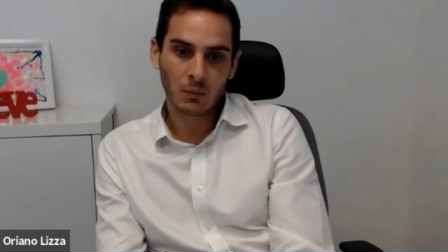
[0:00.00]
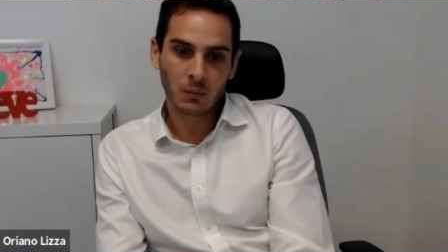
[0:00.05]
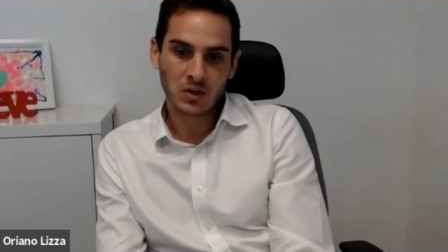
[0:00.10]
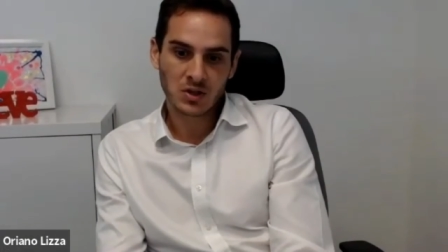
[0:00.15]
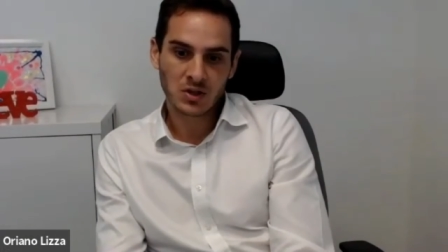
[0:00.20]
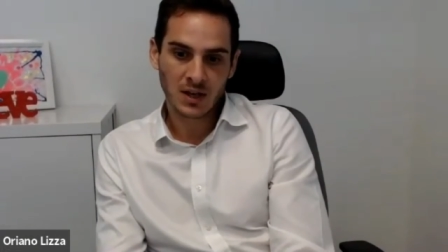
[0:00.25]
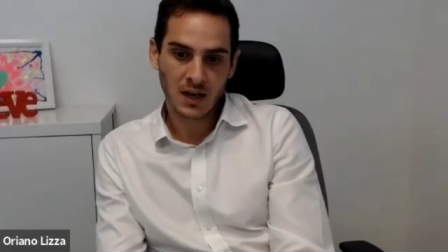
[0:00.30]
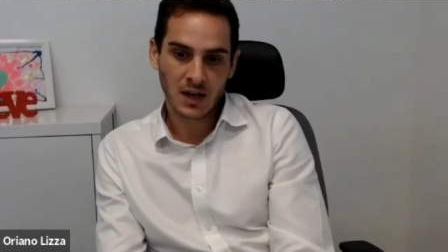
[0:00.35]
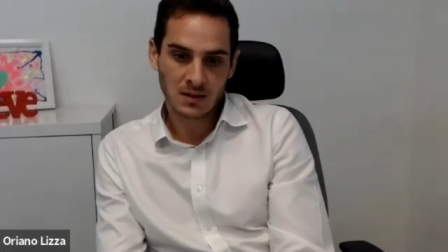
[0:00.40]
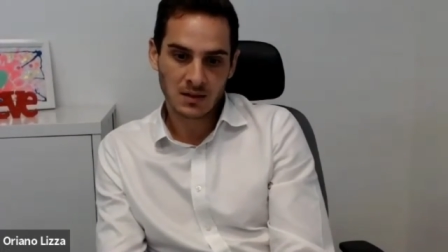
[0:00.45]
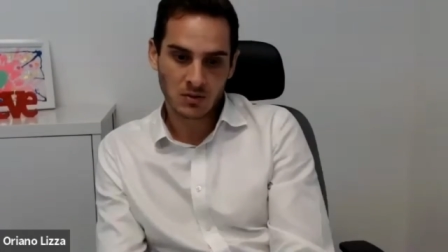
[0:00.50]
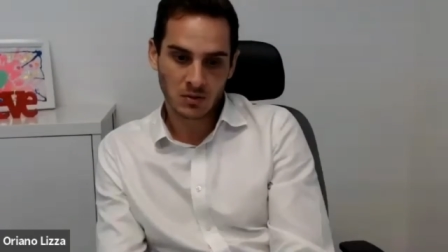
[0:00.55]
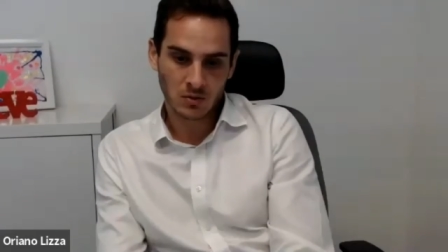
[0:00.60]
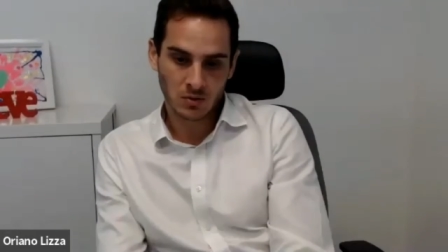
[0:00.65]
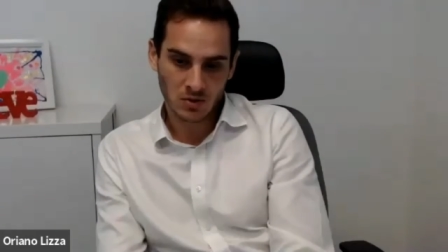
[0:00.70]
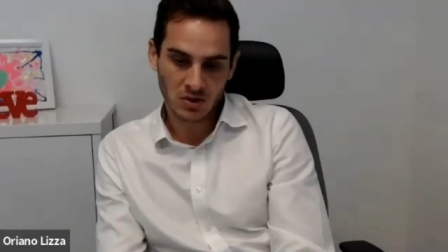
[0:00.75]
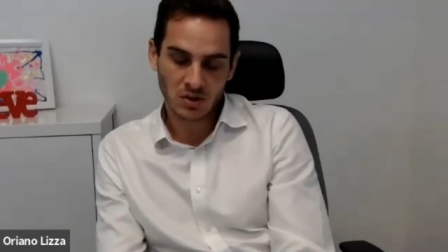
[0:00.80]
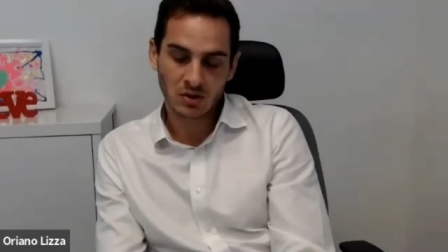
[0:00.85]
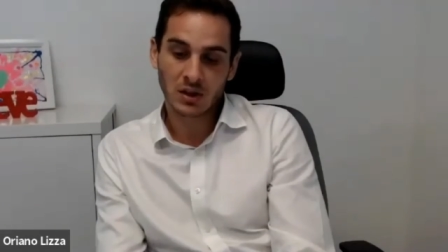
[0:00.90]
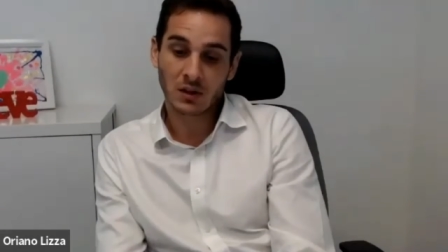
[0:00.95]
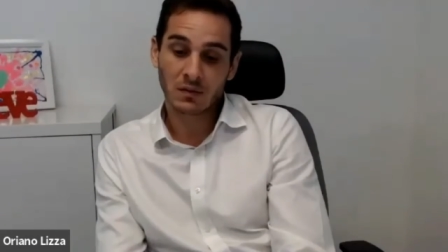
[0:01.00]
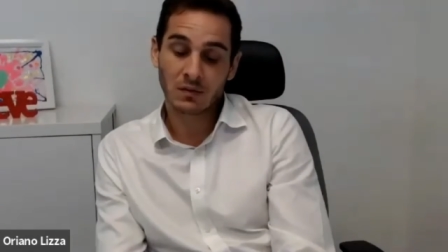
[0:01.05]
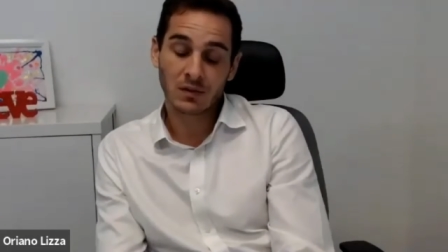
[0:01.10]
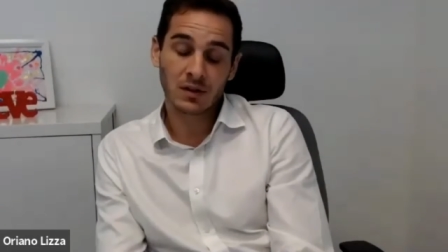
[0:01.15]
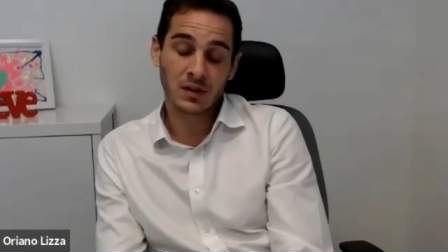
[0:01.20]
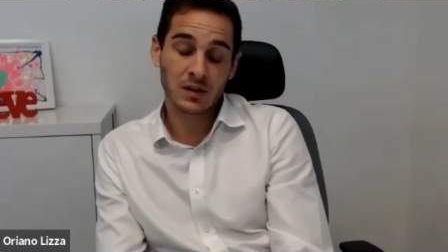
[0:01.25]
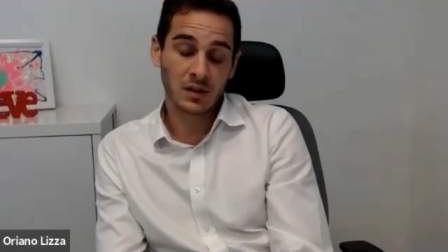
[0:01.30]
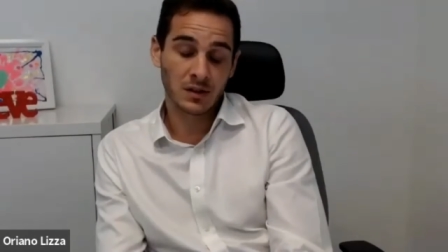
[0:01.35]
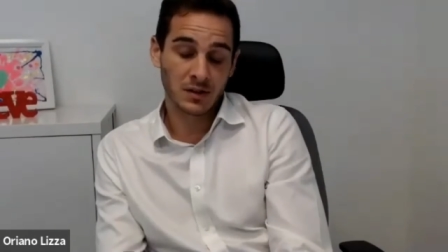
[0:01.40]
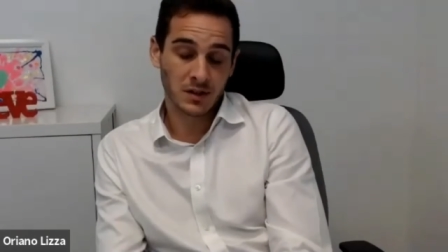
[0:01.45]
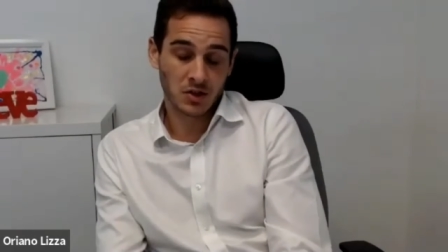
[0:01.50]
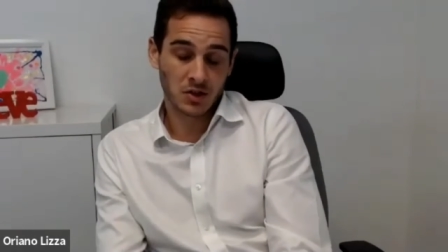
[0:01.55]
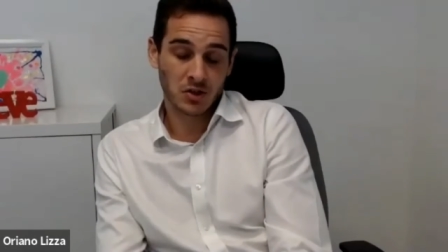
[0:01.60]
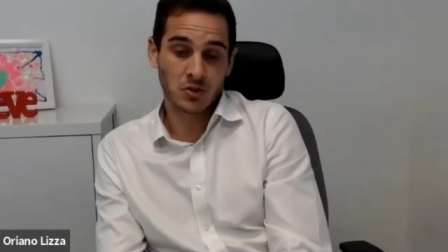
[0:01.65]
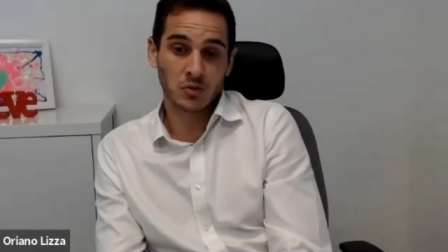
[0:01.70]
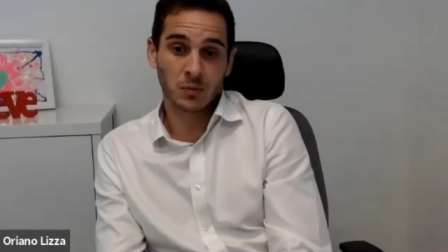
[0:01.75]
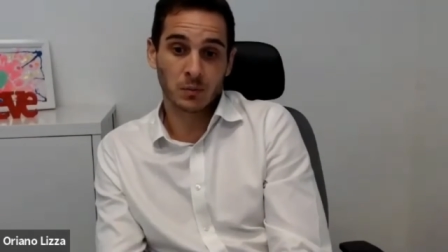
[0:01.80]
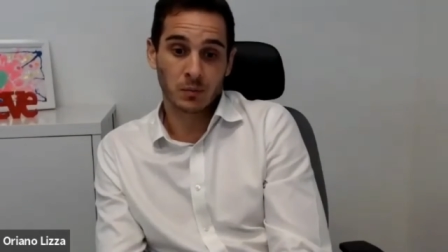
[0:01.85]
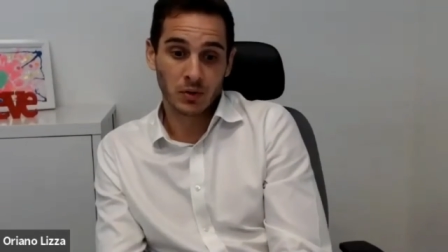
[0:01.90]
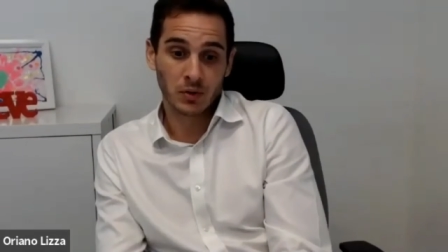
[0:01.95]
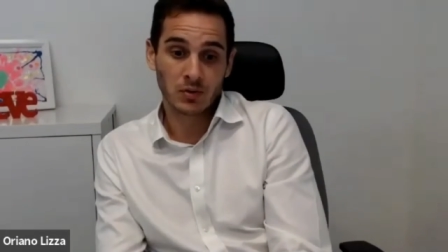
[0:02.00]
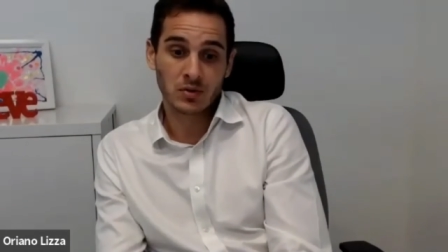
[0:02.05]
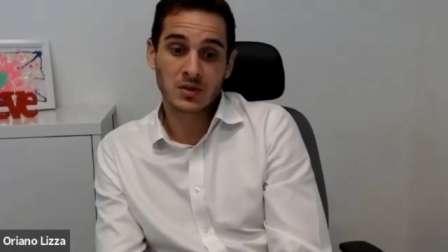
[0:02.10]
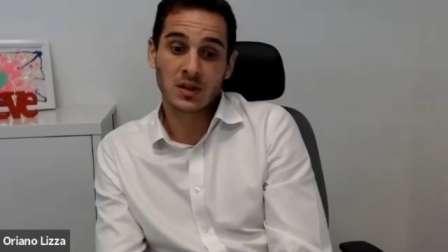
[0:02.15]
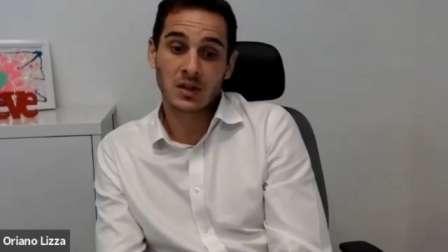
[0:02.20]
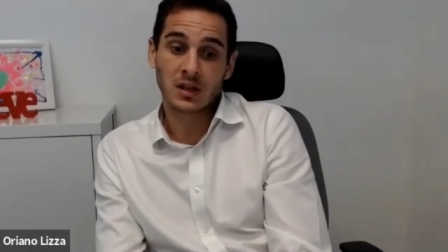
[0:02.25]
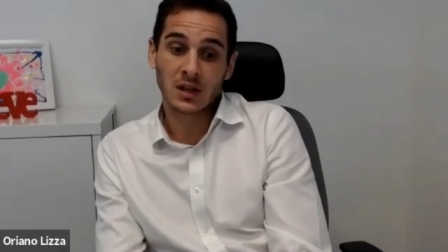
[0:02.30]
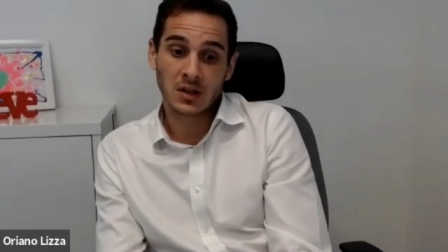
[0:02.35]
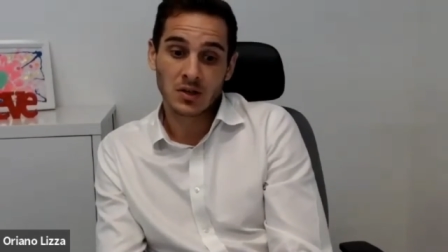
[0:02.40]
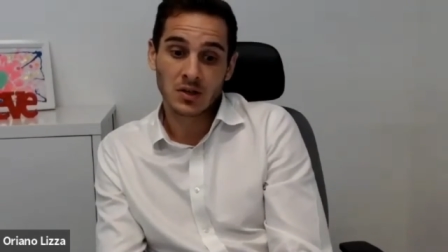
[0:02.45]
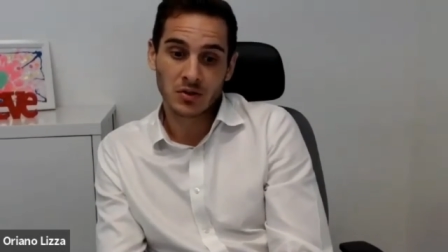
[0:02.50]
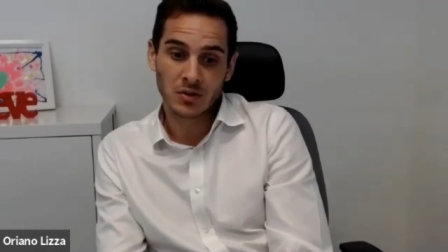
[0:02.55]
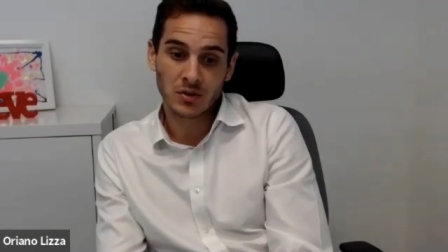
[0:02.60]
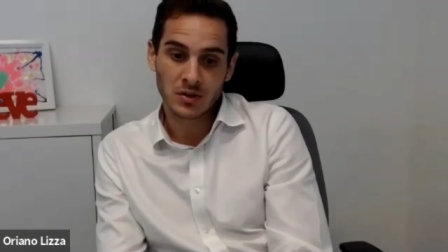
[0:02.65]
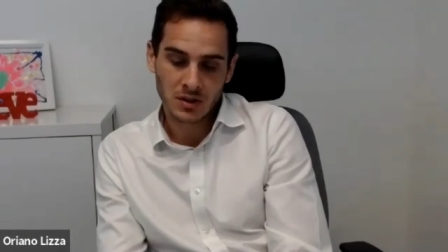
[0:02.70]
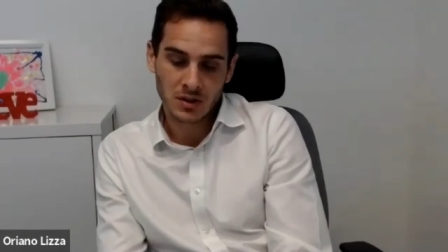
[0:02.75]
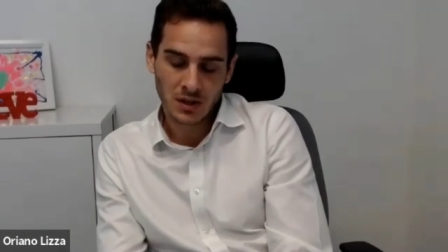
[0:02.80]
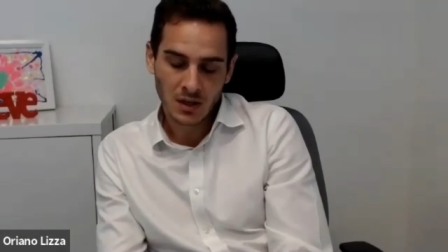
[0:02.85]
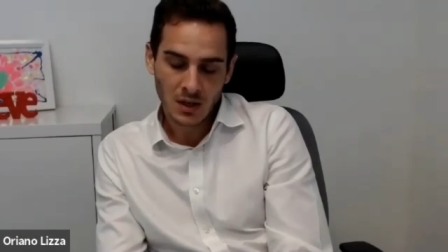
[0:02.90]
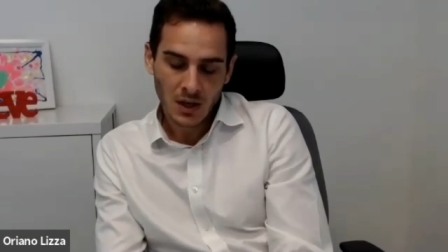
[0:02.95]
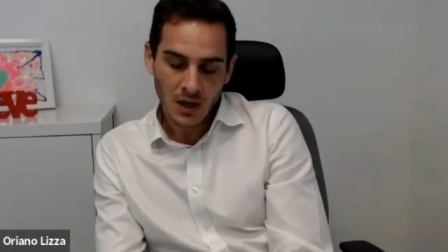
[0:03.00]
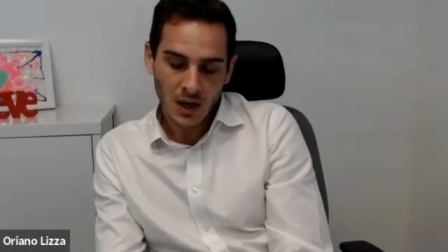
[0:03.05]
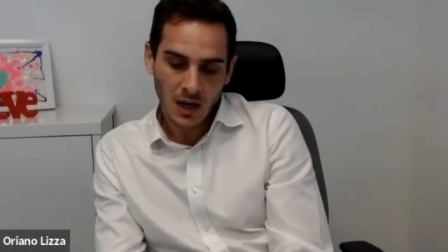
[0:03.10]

which has also given an additional boost and interest